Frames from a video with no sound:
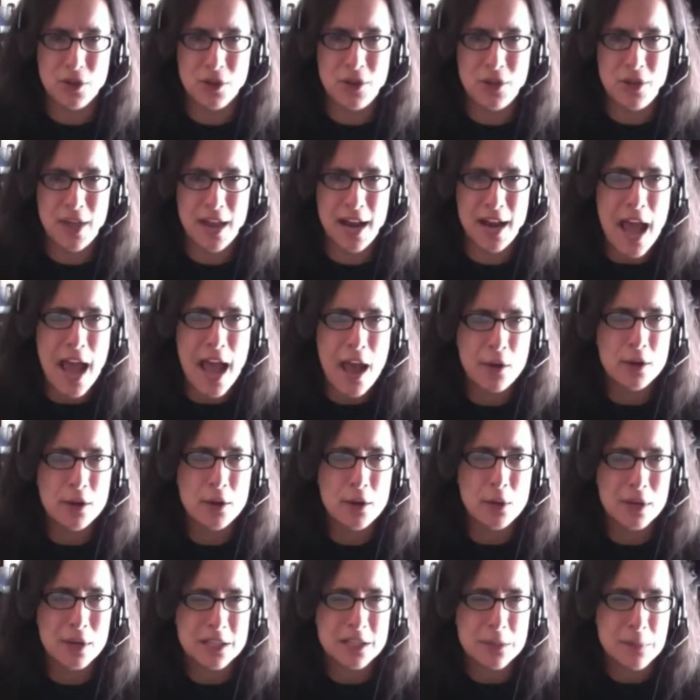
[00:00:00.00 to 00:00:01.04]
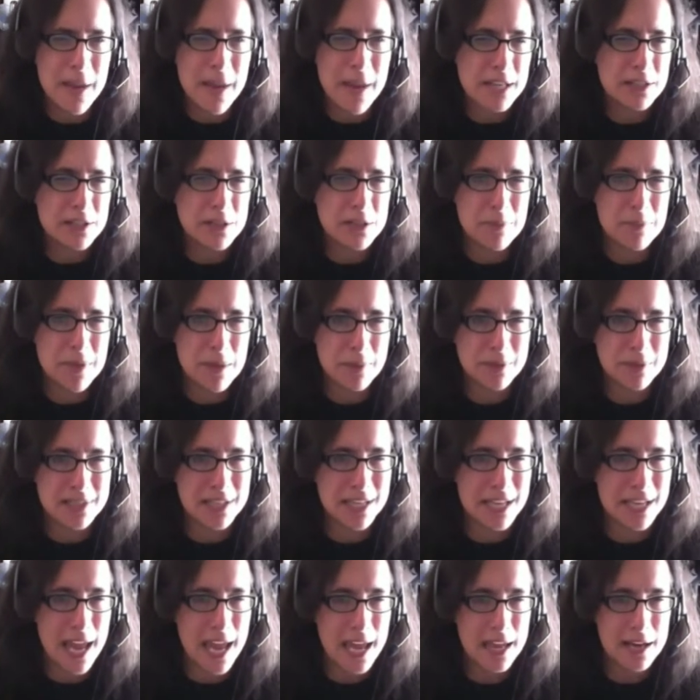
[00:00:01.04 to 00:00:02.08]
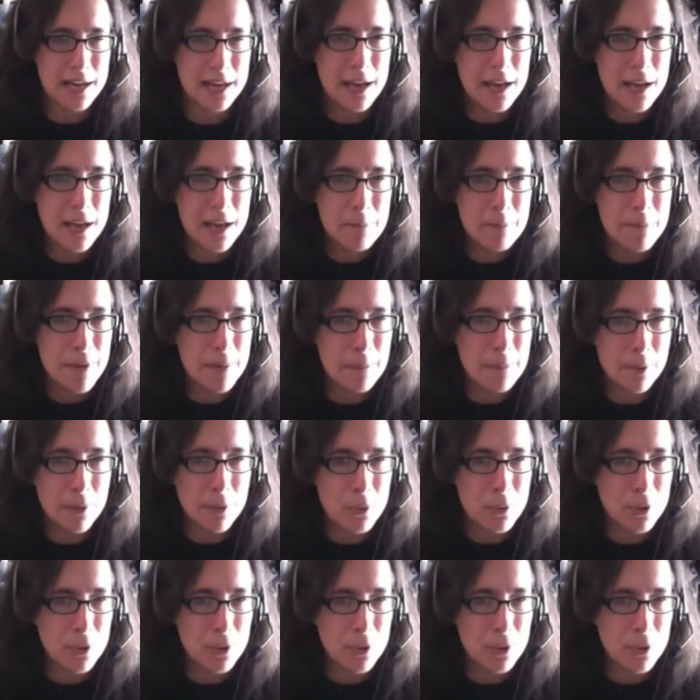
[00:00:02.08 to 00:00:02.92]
then how do you expect to be able to get people who